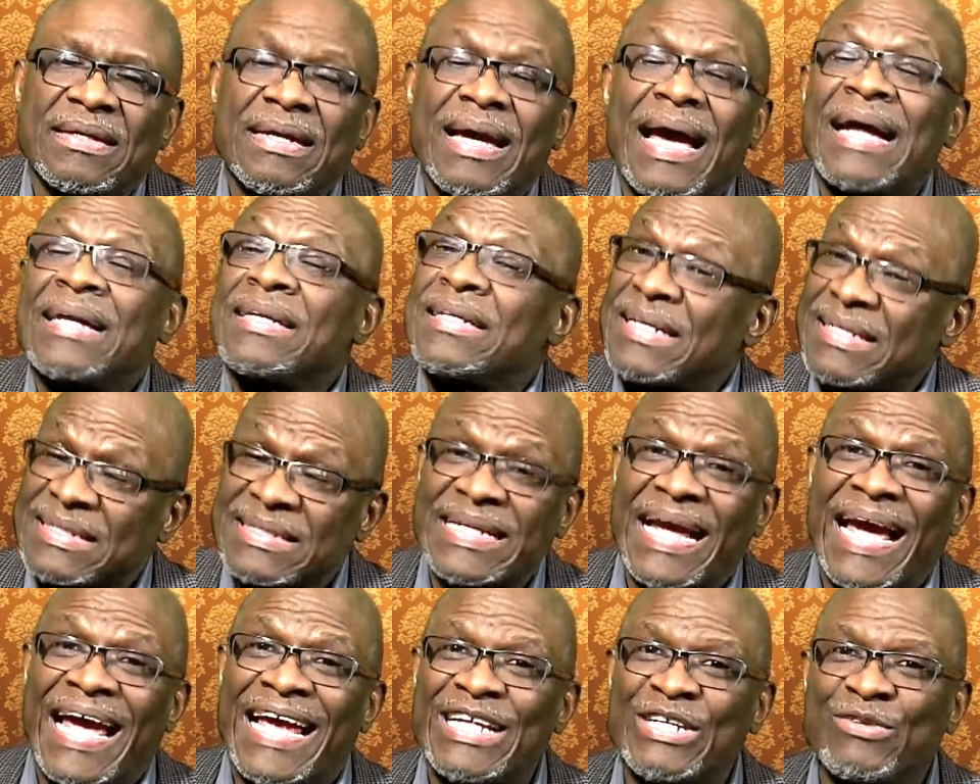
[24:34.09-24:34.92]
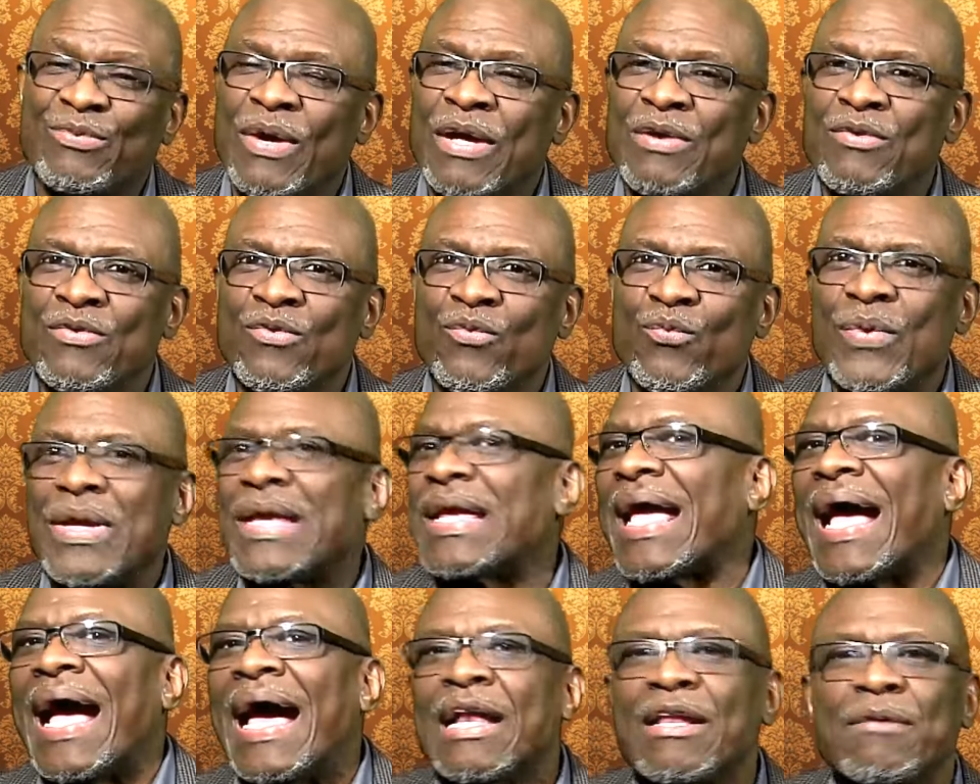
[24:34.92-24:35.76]
And there are times when we
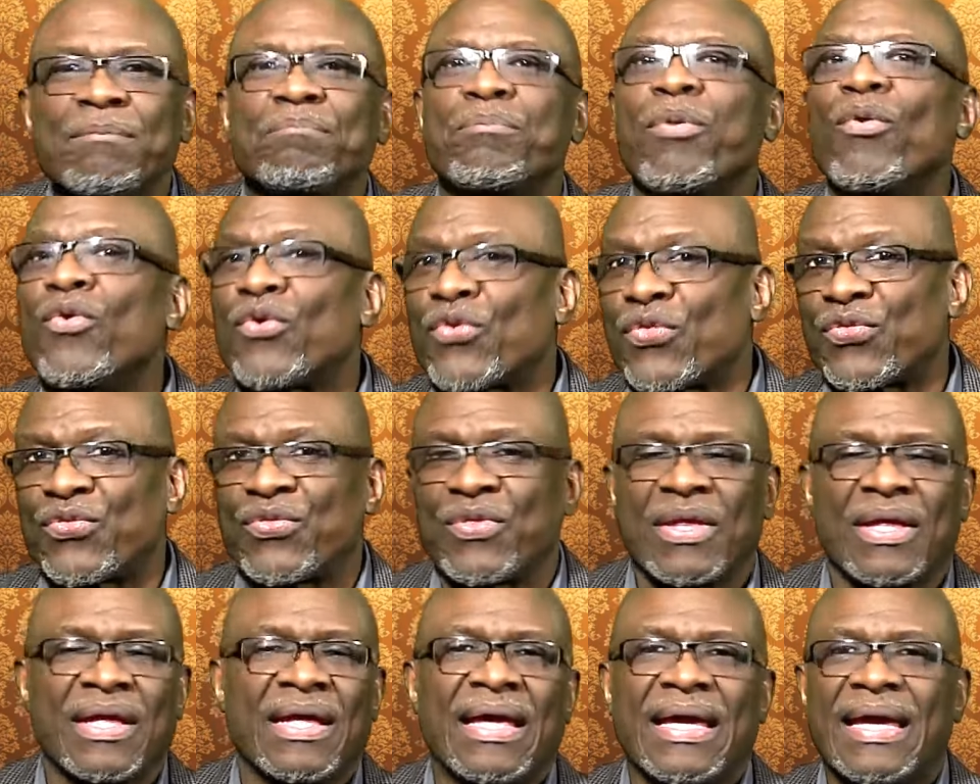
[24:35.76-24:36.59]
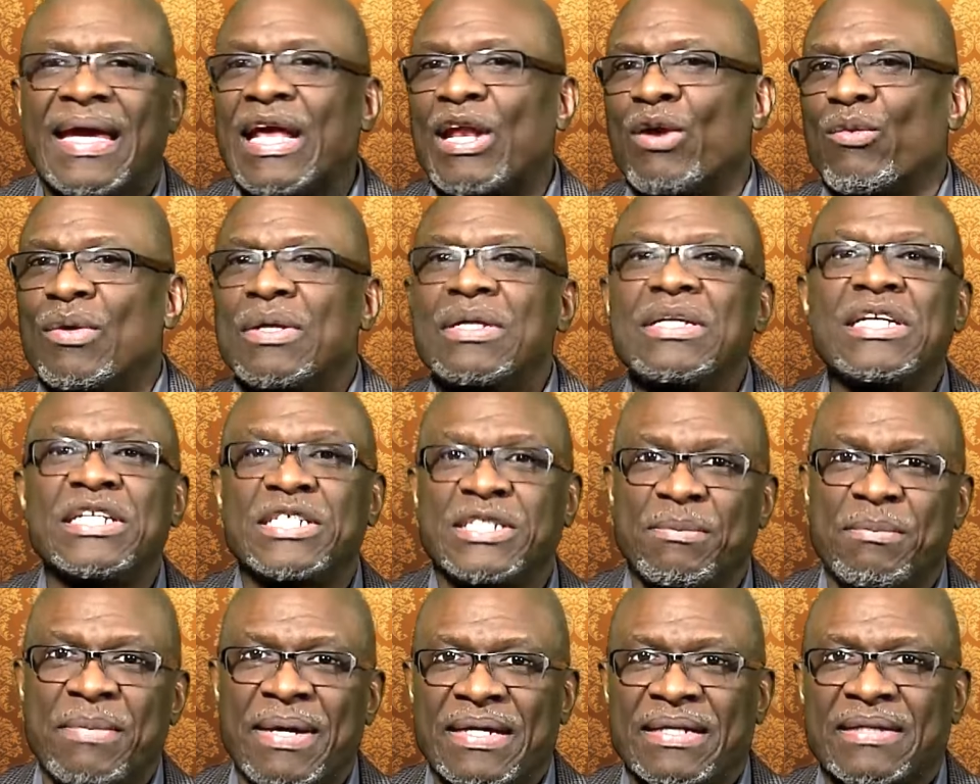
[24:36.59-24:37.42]
can't both get our
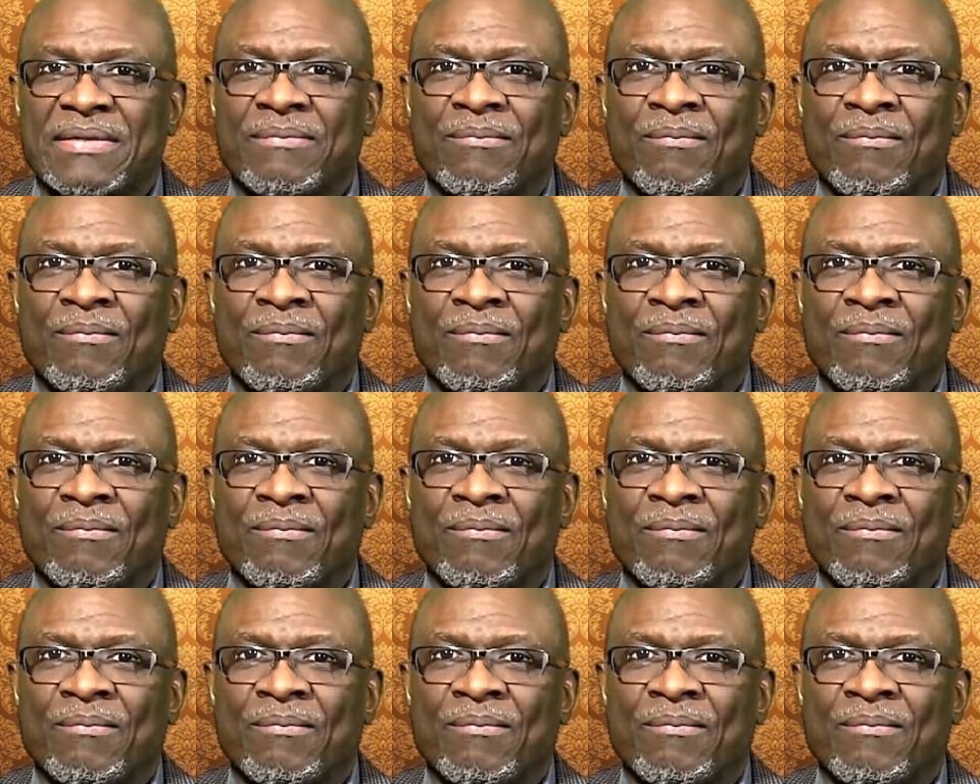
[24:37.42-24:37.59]
needs met.